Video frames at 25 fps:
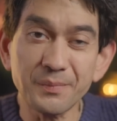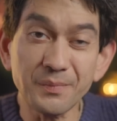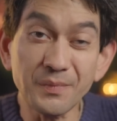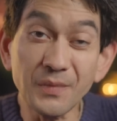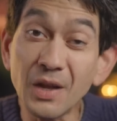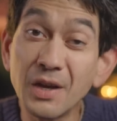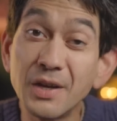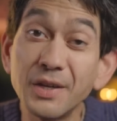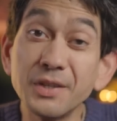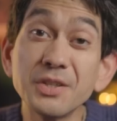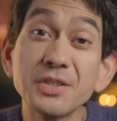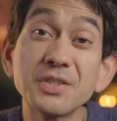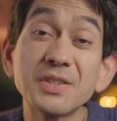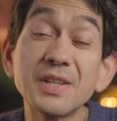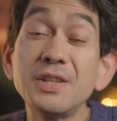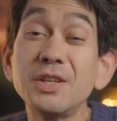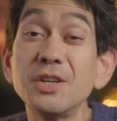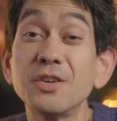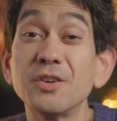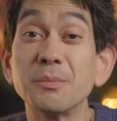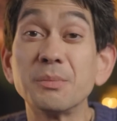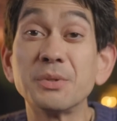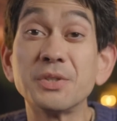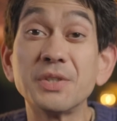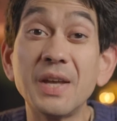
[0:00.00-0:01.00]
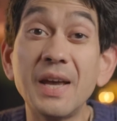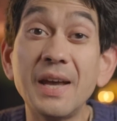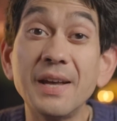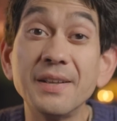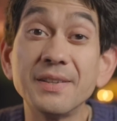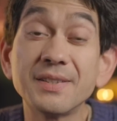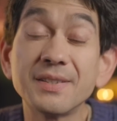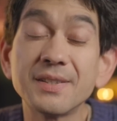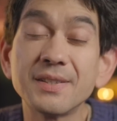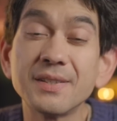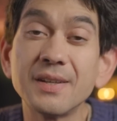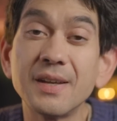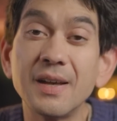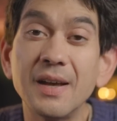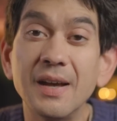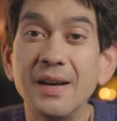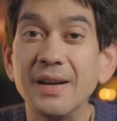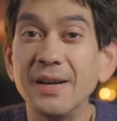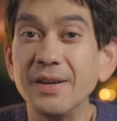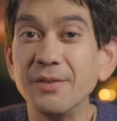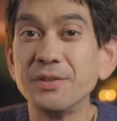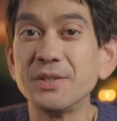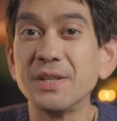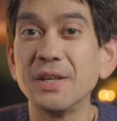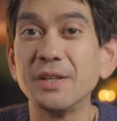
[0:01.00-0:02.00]
I understand that you're upset.
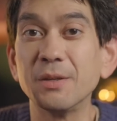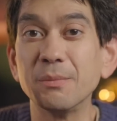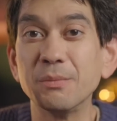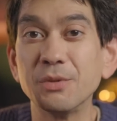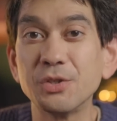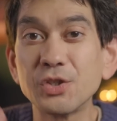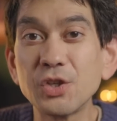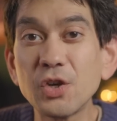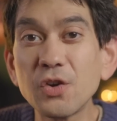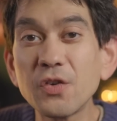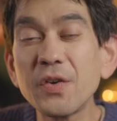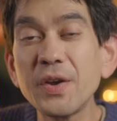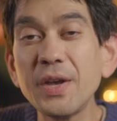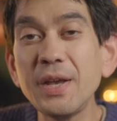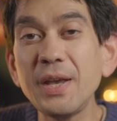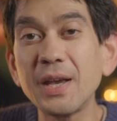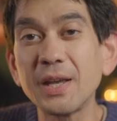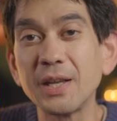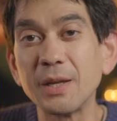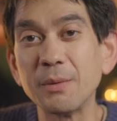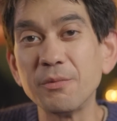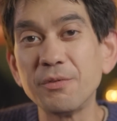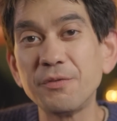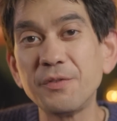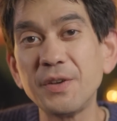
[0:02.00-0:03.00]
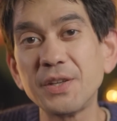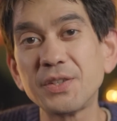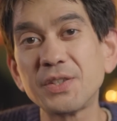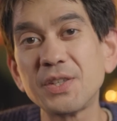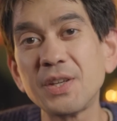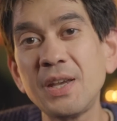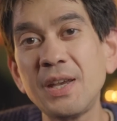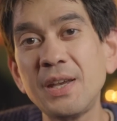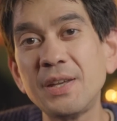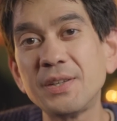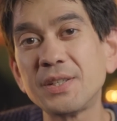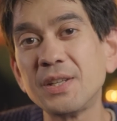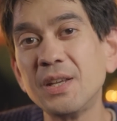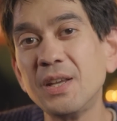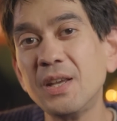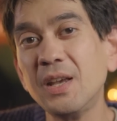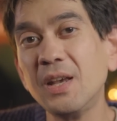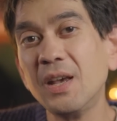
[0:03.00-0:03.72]
I've said I'm sorry and I'm fixing it.